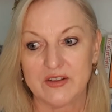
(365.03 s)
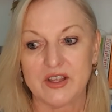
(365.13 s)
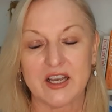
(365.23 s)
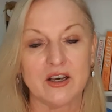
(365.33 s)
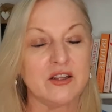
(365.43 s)

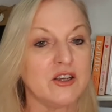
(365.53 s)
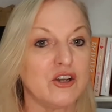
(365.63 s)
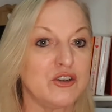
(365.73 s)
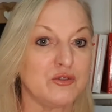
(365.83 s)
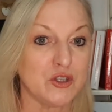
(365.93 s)
They're either
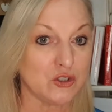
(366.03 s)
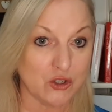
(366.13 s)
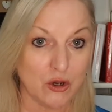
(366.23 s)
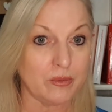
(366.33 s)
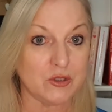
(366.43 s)
going for the
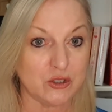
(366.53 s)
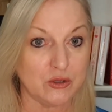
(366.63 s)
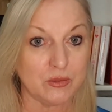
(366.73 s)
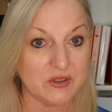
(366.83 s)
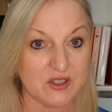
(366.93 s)
top
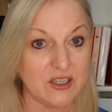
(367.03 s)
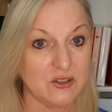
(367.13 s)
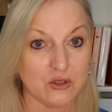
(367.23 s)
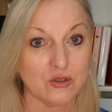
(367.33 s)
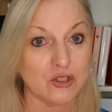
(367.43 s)

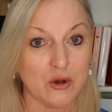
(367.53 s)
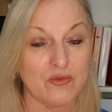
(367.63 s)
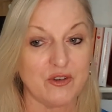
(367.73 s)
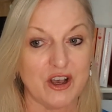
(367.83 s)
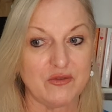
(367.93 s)
2% or
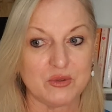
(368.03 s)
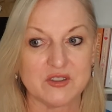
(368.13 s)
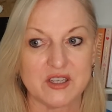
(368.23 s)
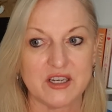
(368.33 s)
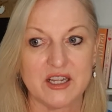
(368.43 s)
top
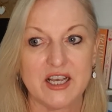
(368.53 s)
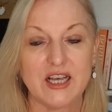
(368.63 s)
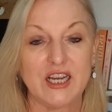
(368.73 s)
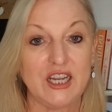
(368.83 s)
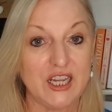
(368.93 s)
5%,
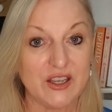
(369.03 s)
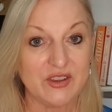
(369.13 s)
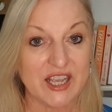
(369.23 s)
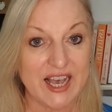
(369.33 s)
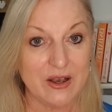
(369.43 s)

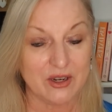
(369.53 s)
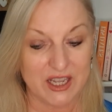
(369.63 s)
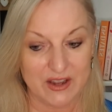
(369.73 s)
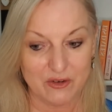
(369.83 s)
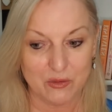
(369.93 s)
leaving out
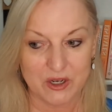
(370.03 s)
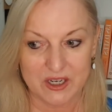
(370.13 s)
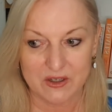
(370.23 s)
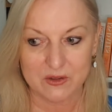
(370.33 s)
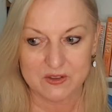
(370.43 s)
everyone
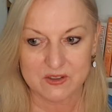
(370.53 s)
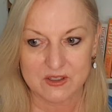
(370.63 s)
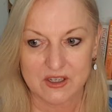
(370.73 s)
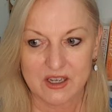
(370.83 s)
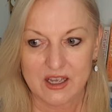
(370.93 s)
else
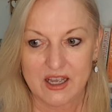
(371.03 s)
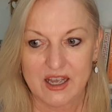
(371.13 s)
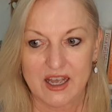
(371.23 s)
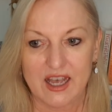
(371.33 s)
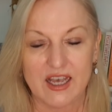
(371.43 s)

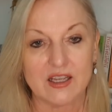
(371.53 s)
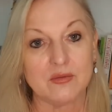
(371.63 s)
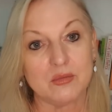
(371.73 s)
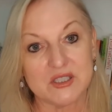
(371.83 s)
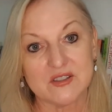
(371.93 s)

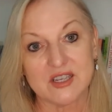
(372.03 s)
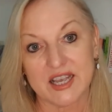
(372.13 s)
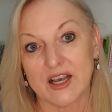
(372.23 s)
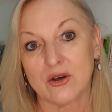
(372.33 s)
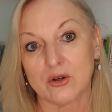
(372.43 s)
and missing
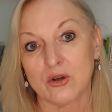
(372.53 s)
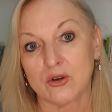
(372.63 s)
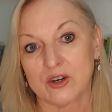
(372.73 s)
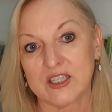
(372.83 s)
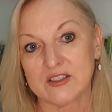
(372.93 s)
out on
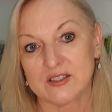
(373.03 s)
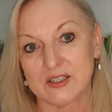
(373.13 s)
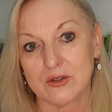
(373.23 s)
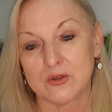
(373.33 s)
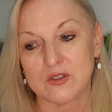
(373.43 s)
great
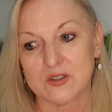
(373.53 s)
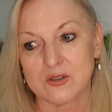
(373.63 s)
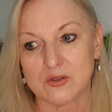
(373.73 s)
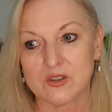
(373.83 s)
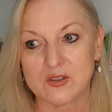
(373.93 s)
singles as
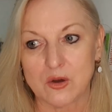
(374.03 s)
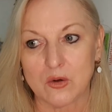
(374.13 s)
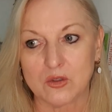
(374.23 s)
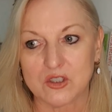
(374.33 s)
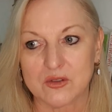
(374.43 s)
a
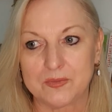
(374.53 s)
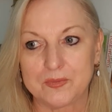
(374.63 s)
result.